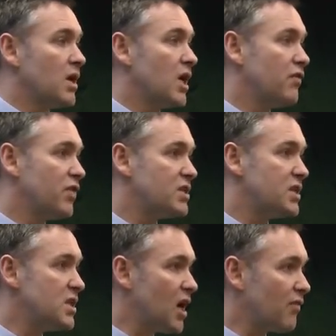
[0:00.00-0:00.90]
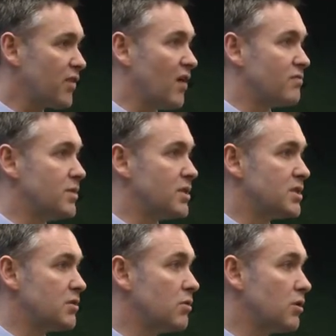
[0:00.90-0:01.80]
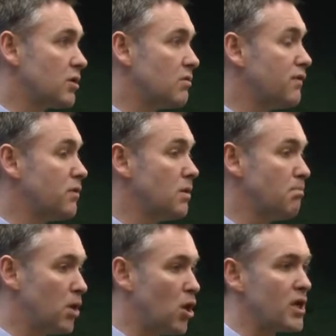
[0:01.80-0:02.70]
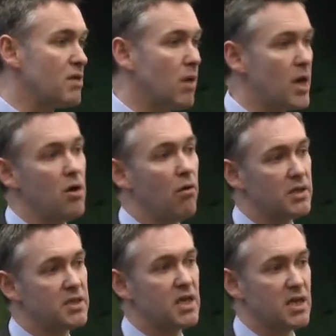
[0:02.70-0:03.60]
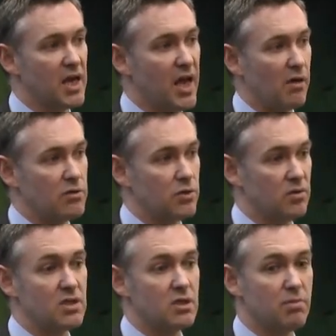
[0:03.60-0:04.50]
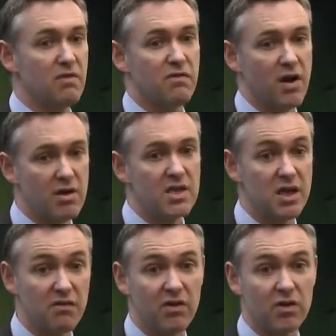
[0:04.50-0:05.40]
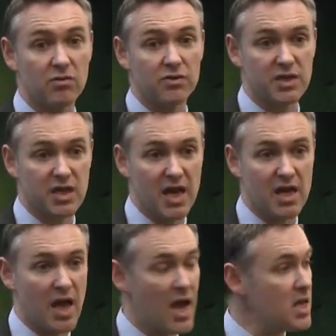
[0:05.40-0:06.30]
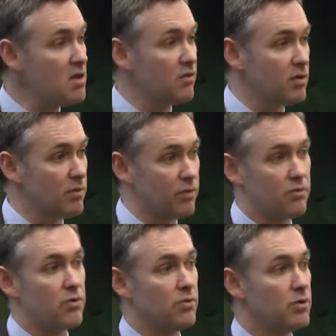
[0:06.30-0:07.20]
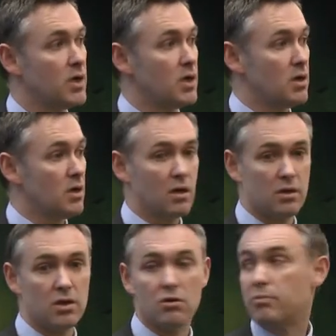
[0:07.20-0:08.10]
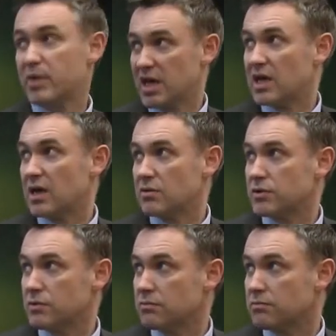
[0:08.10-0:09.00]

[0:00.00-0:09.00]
if there's enough governments that can form a blocking minority in the council, this could be very difficult to get any of them through the European Council.